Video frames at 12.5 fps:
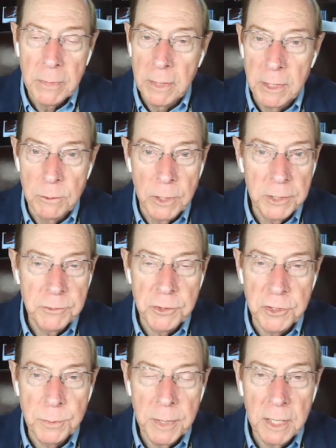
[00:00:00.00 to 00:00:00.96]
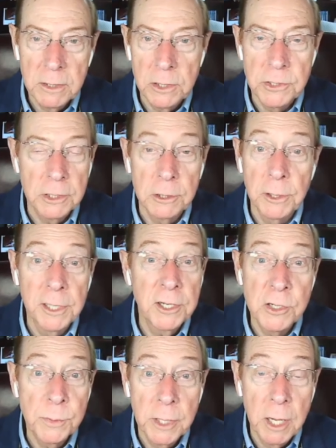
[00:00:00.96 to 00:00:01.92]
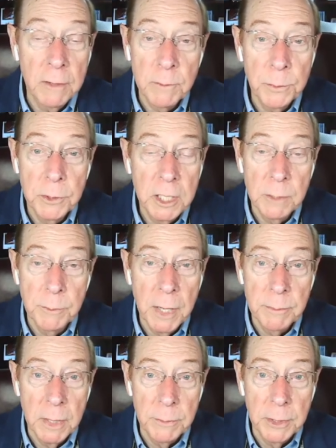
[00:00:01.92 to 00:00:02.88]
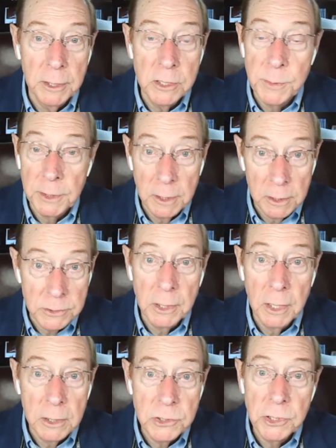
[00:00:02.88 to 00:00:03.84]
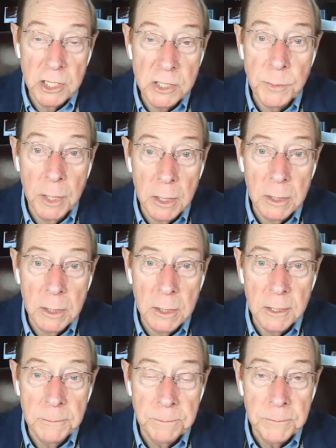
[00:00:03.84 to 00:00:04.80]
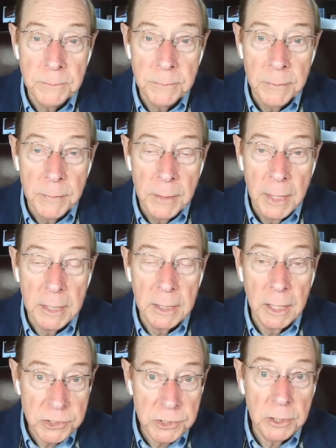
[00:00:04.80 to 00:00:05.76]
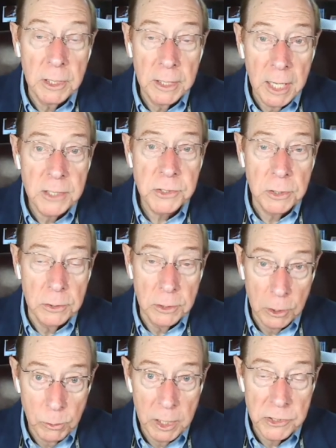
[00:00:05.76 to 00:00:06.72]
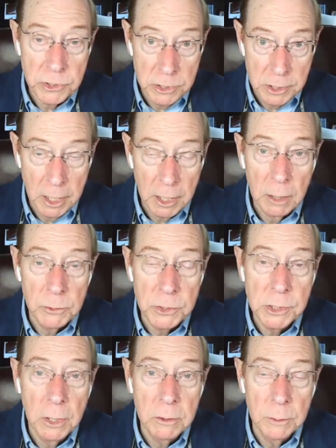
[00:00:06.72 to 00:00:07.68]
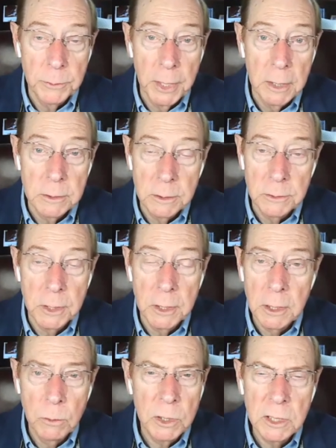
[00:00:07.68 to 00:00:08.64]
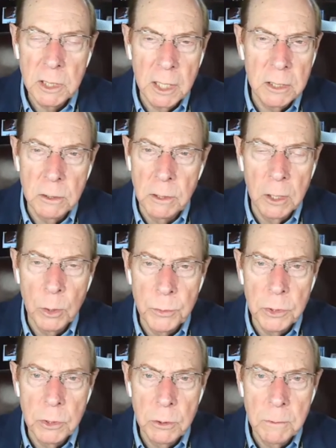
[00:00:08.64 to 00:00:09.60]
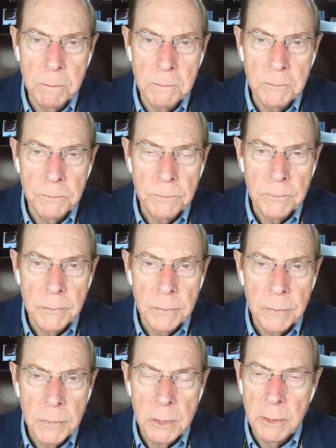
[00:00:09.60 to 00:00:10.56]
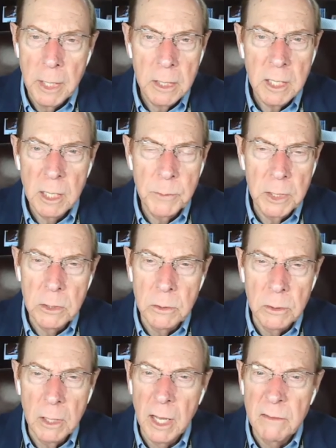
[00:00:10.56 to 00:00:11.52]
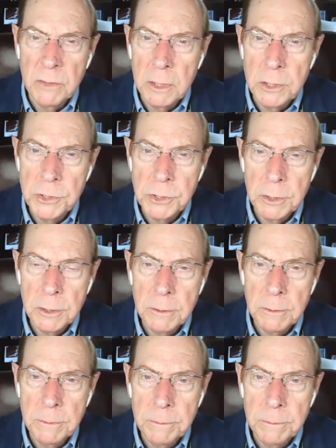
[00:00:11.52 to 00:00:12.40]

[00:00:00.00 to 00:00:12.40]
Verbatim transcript: Mm-hmm. In retrospect, it's the greatest prayer I ever prayed about my marriage because God changed my heart. And I started asking her questions like I was talking about. You know, honey, what could I do to help you? you know, how could I make your life easier?